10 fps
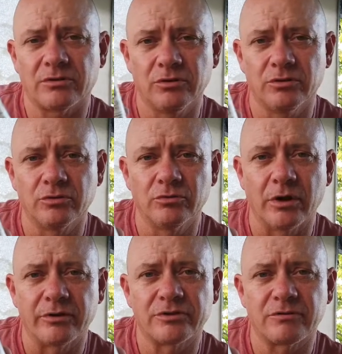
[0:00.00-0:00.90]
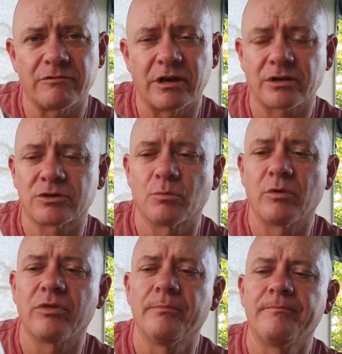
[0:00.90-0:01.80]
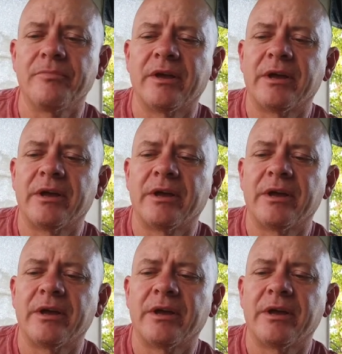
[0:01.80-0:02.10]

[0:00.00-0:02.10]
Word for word: You do notice a reduction with them.